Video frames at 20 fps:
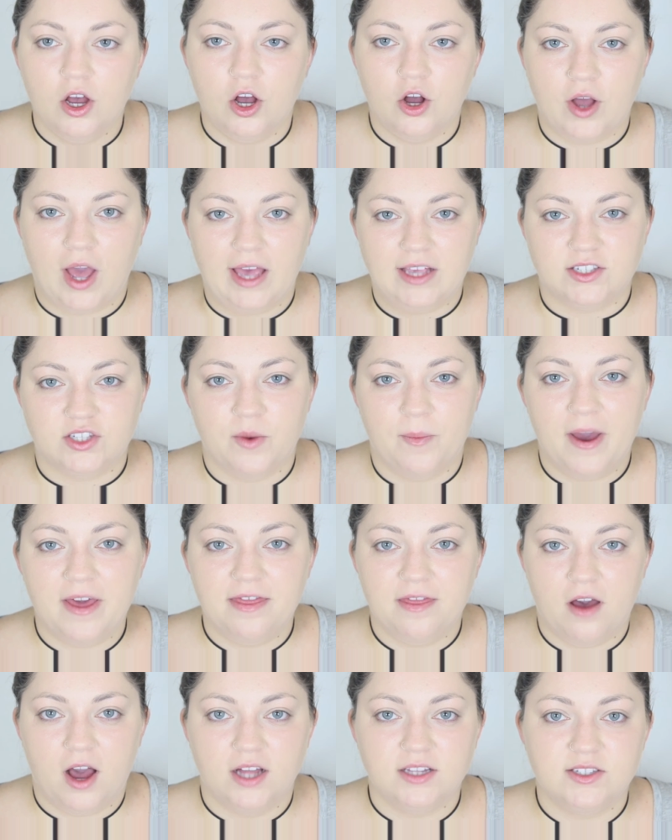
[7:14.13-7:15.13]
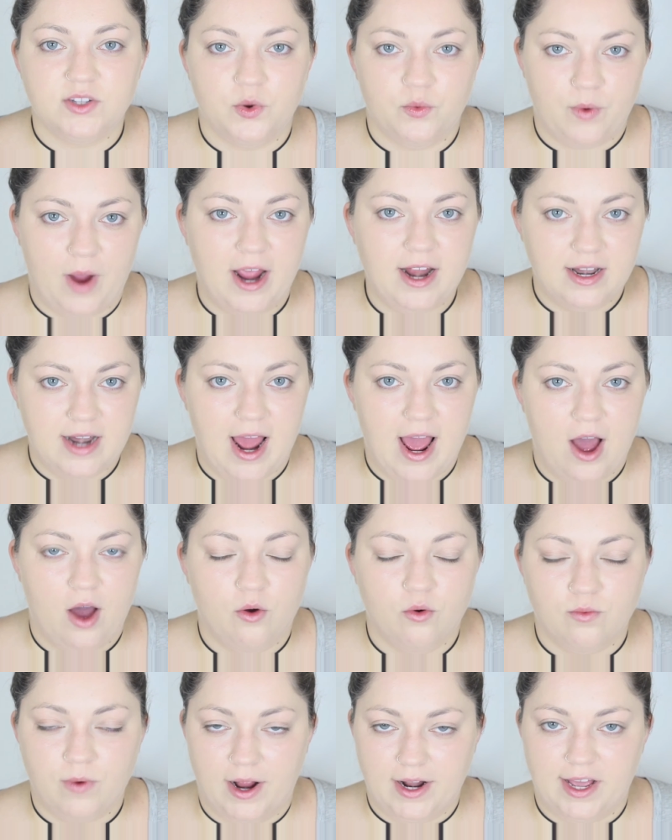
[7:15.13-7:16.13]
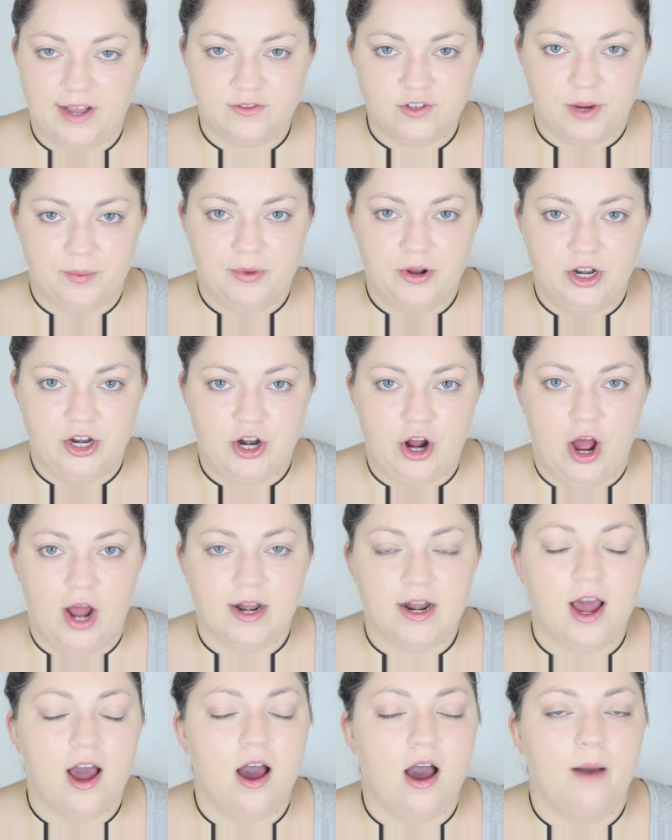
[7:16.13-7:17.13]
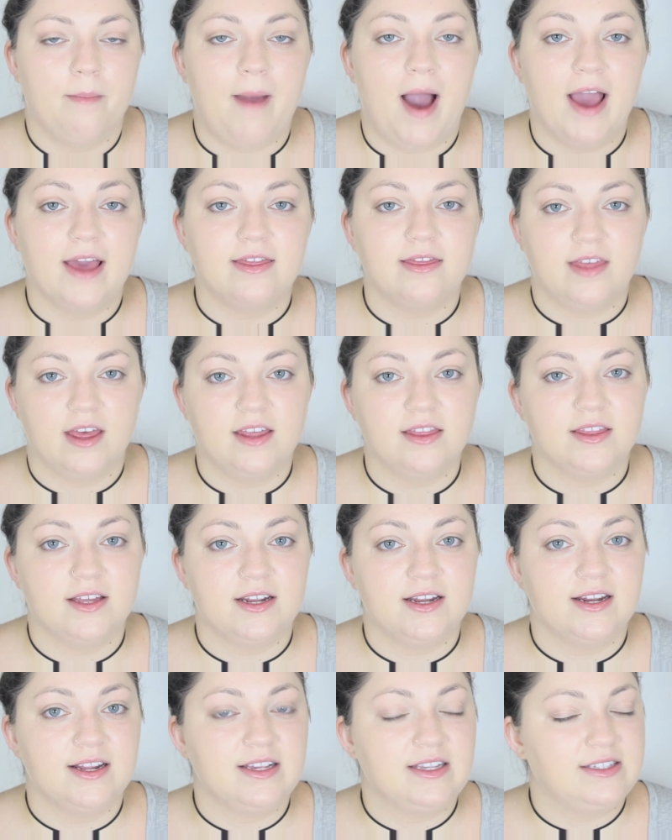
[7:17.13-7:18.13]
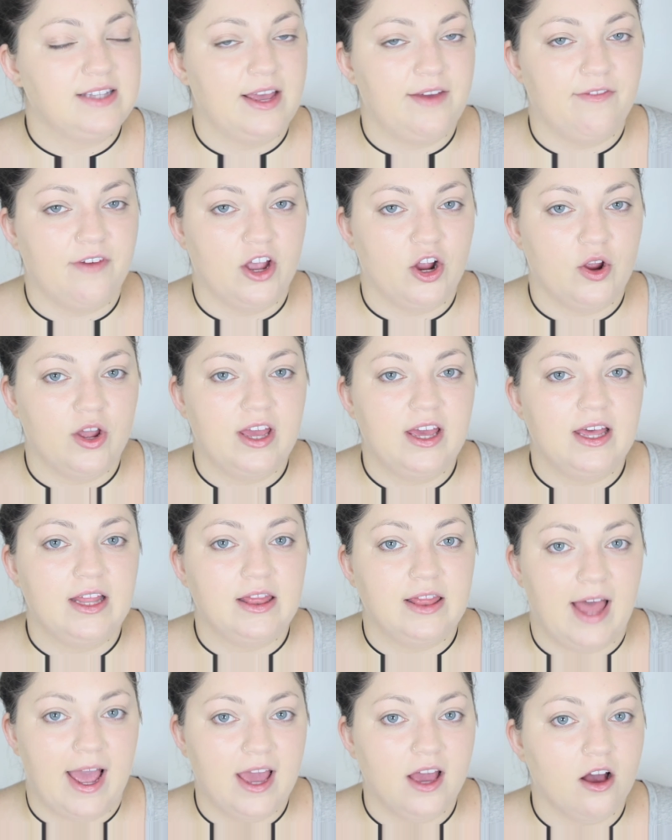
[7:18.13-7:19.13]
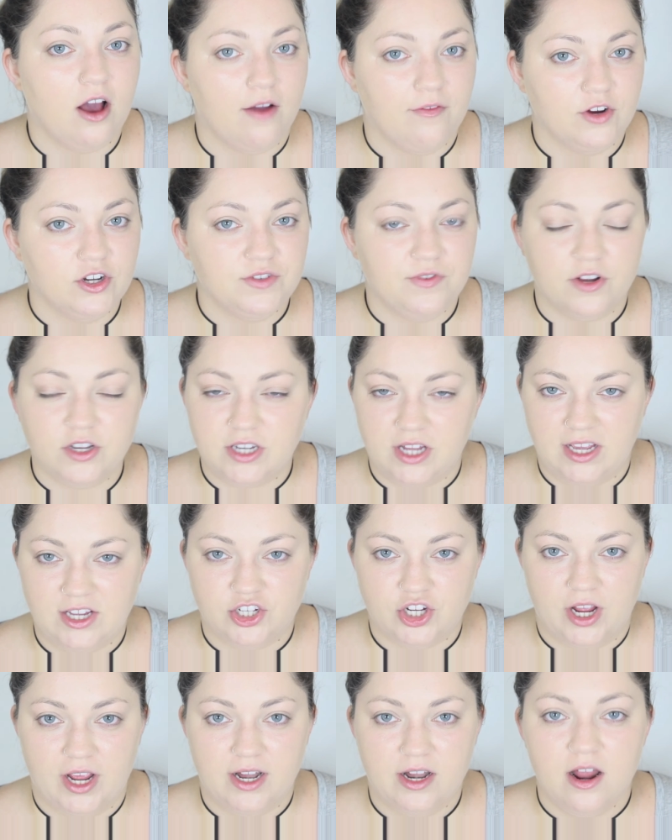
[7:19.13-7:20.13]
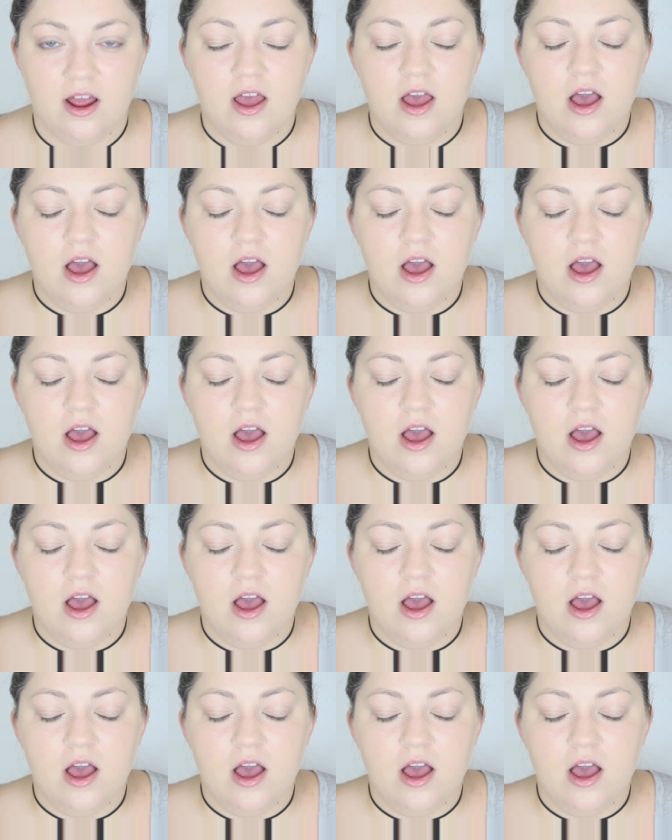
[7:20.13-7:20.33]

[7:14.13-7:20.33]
Okay, so my thoughts right now, right after I put it on. Um, I think that it is a very light coverage foundation.